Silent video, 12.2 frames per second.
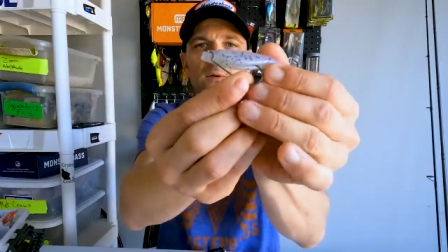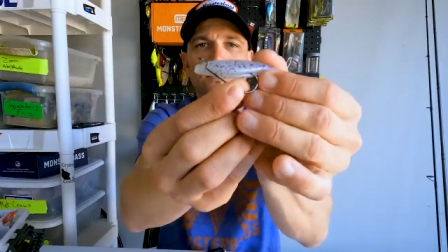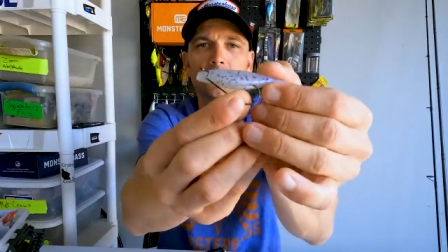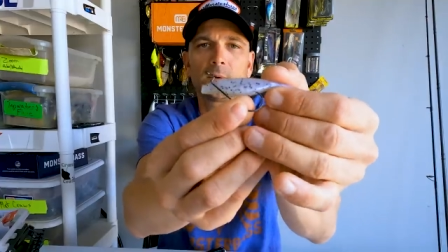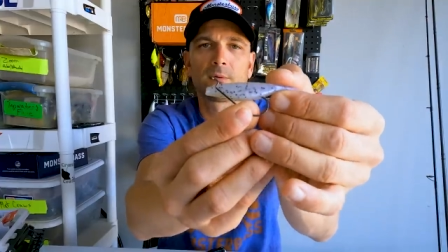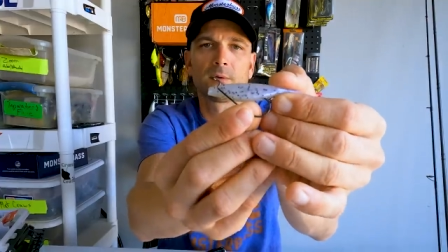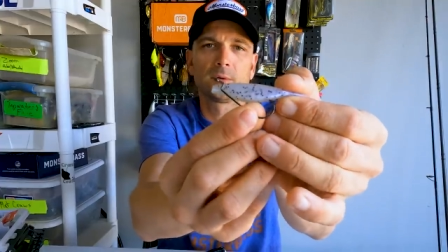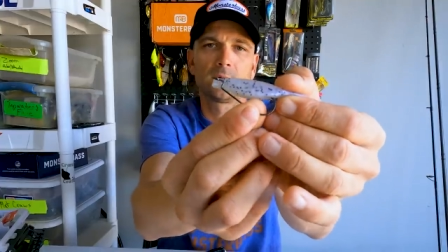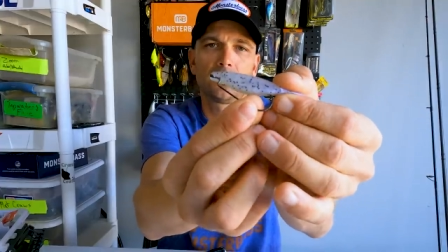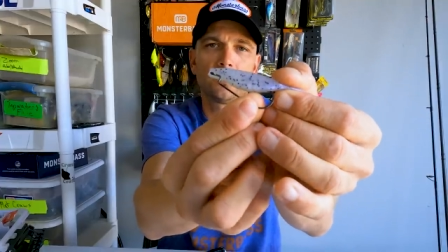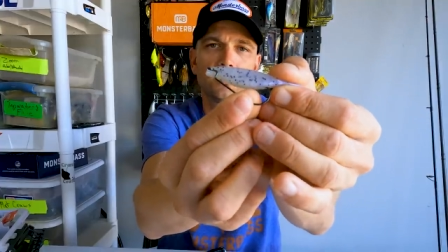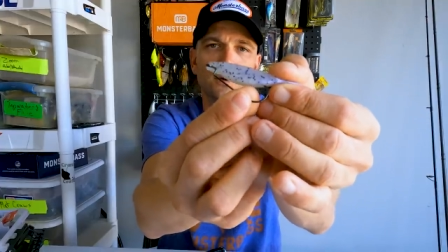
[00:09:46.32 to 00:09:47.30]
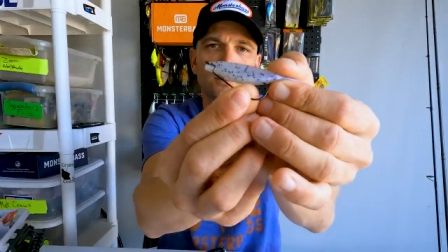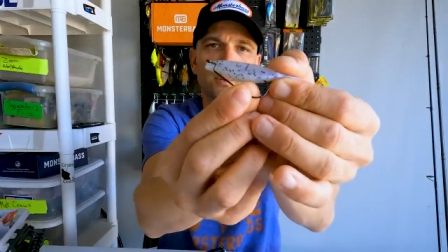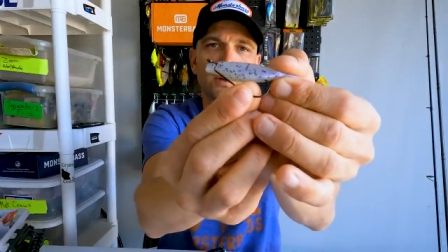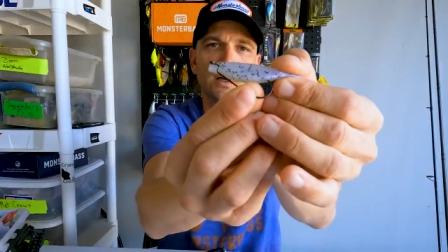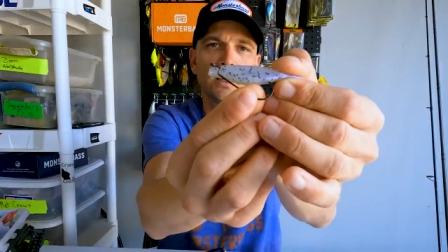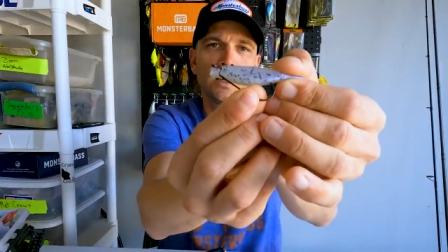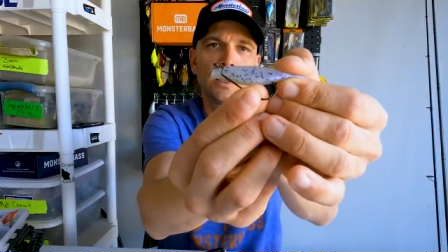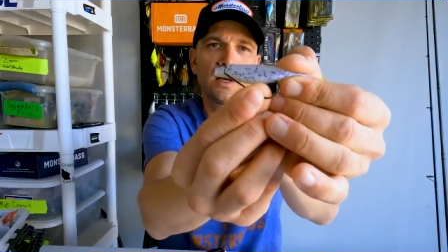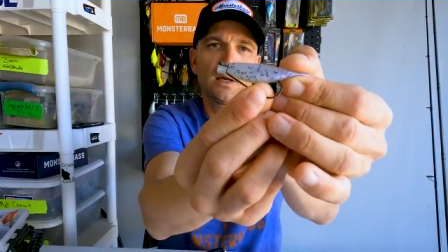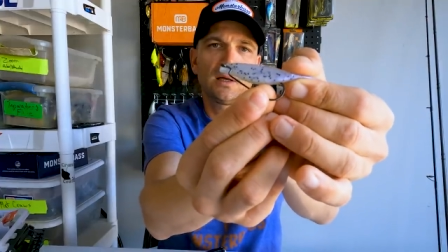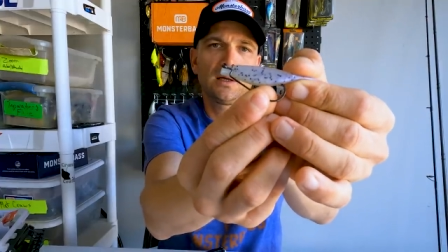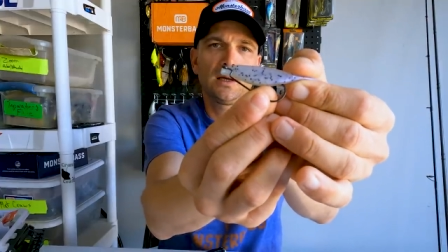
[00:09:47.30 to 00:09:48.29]
Fluke Junior, but
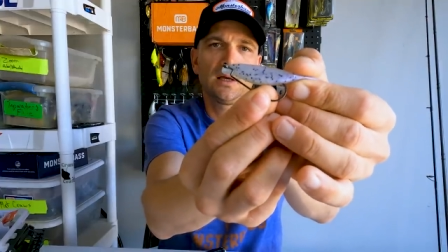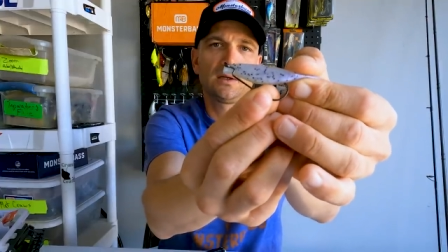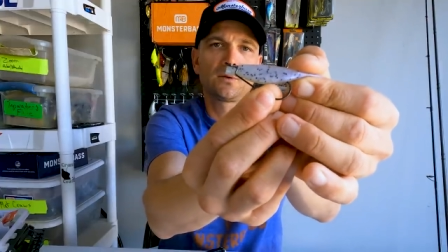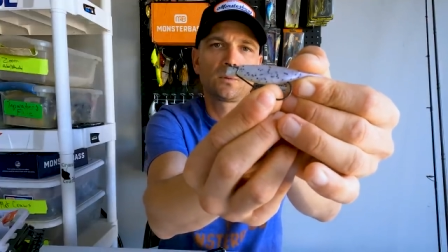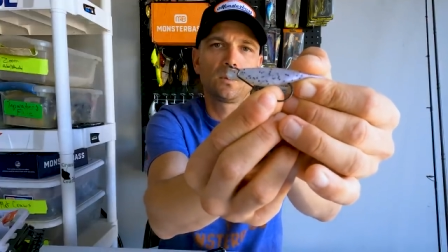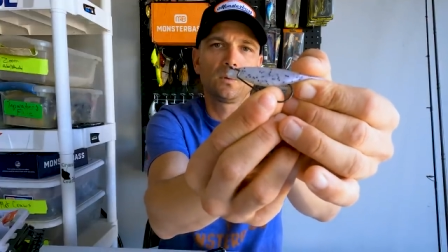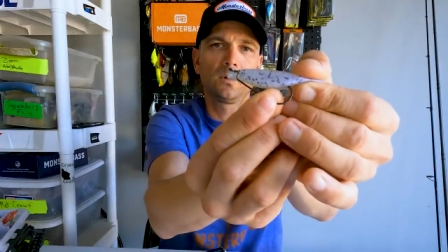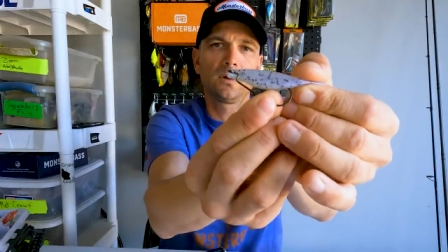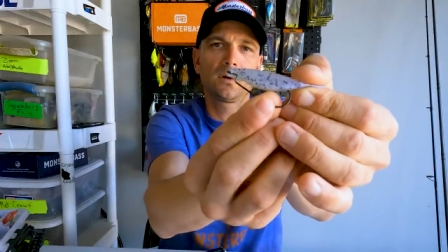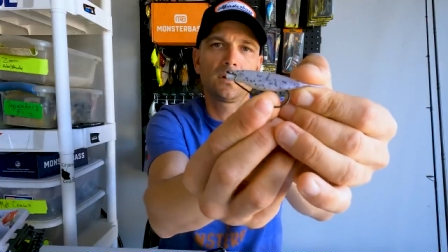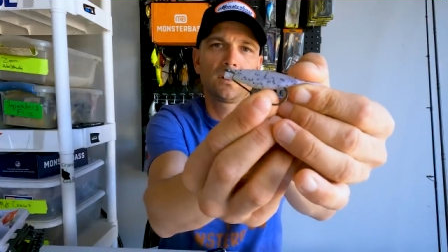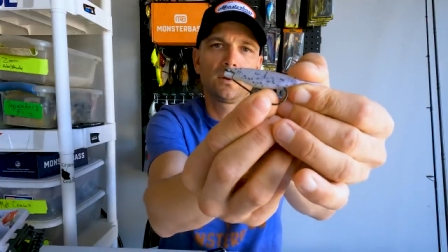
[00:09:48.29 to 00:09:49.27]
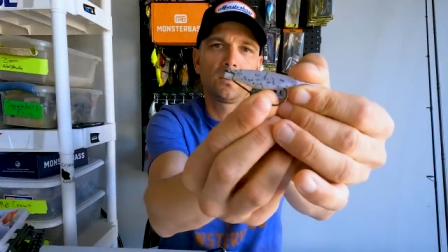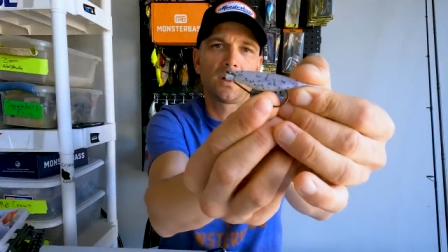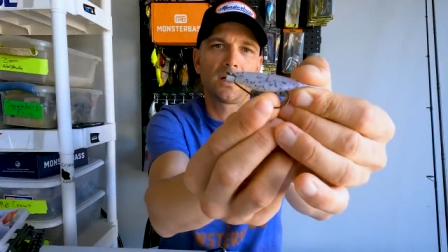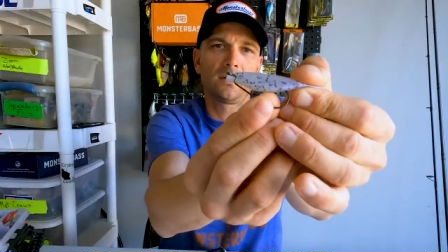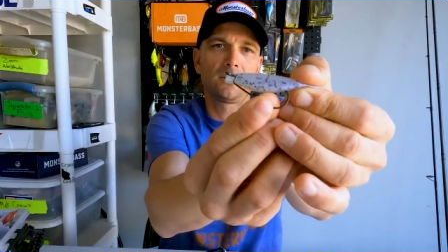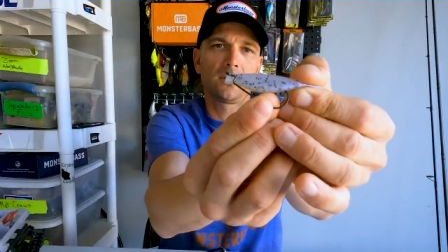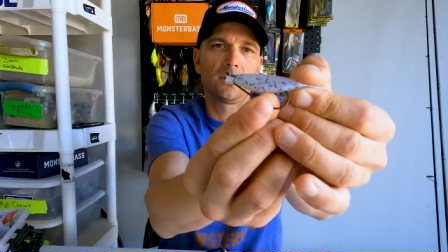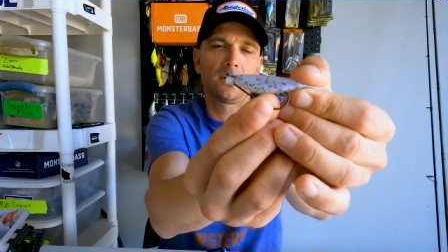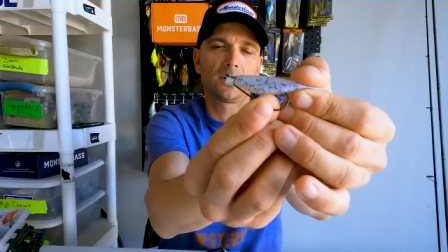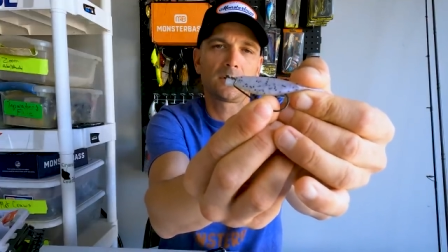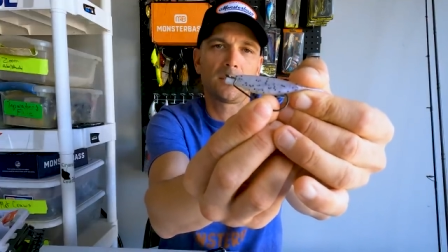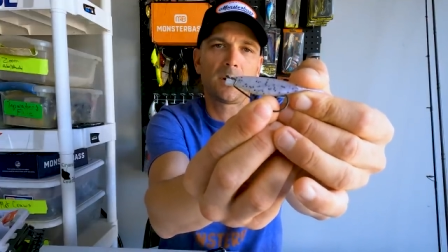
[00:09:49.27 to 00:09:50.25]
it's literally ready for the
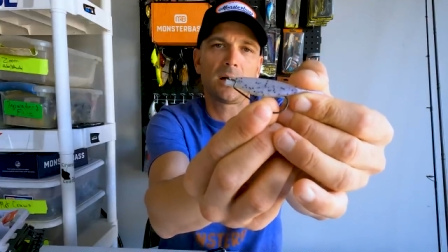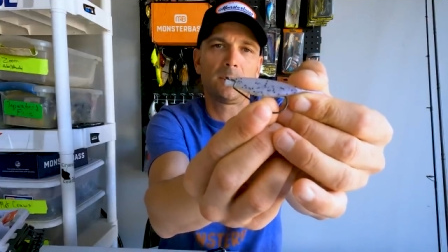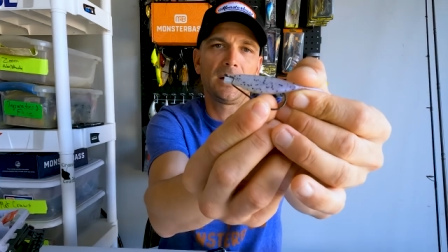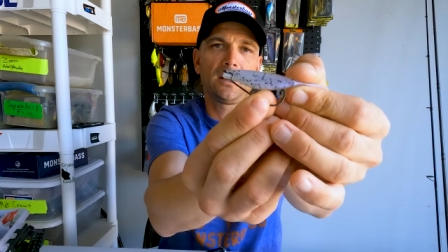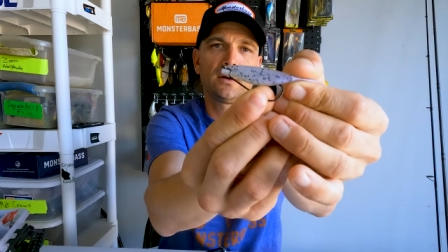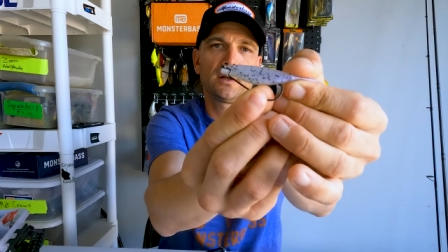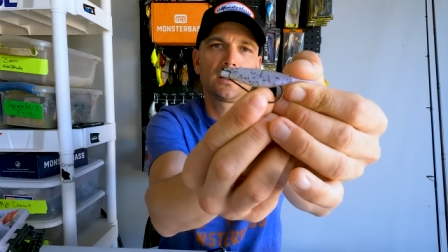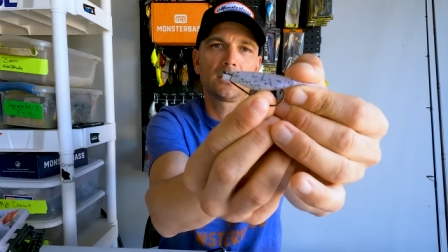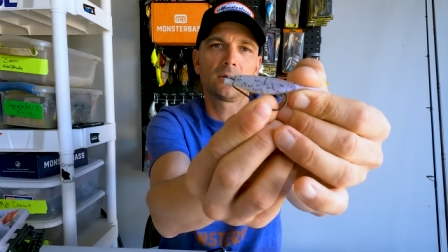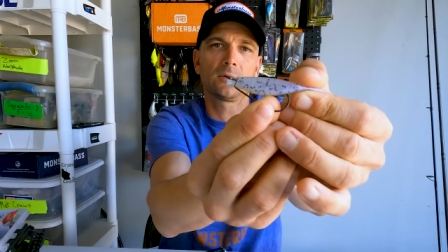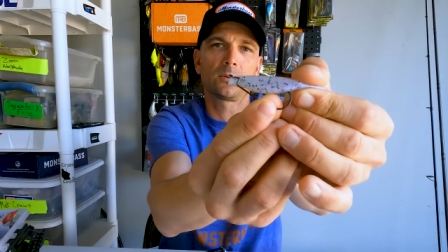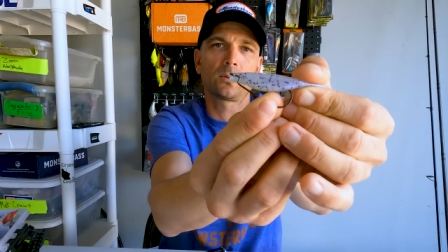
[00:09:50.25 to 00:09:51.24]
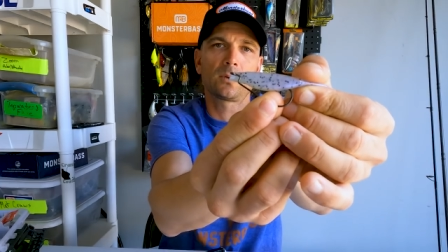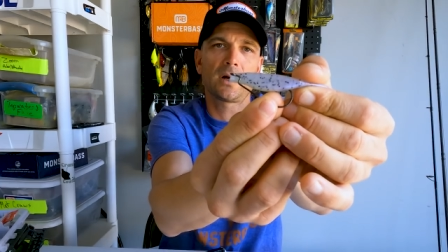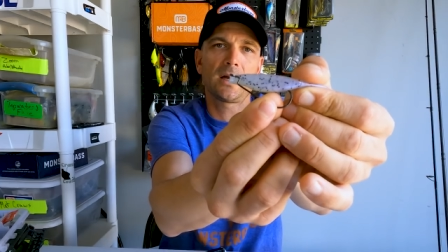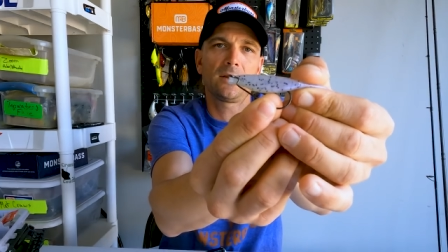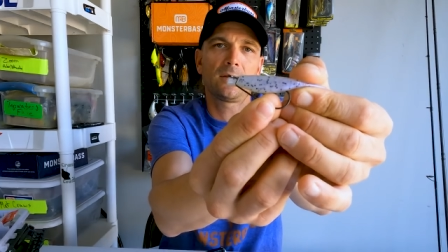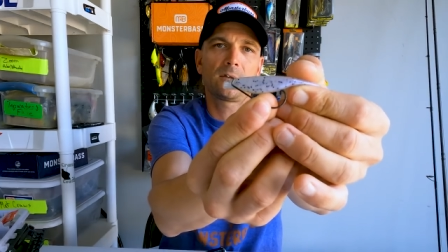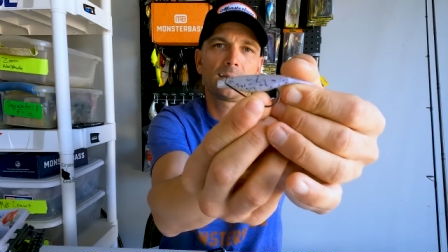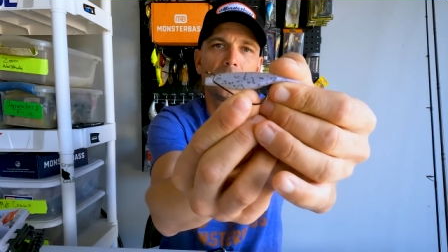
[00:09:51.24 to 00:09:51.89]
hook to pop out. It goes right.